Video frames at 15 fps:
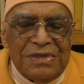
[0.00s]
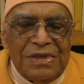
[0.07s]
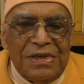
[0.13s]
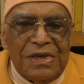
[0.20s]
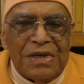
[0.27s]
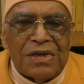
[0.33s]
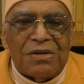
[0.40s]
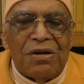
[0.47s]

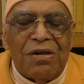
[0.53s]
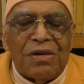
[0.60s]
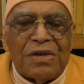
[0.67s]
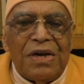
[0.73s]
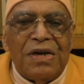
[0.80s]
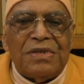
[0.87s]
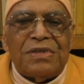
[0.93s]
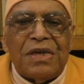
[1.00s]
These are called
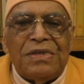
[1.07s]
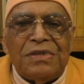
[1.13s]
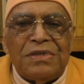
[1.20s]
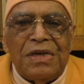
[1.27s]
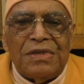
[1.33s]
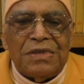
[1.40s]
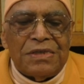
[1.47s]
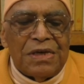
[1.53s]
great
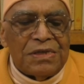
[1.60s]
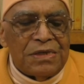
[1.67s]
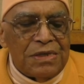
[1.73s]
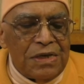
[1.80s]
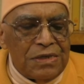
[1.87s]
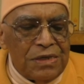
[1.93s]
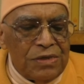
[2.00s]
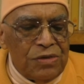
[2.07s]
sentences
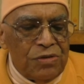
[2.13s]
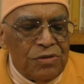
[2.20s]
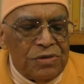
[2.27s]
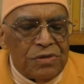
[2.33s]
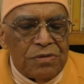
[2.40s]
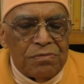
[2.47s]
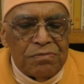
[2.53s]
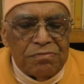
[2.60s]
in
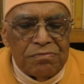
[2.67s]
Hinduism.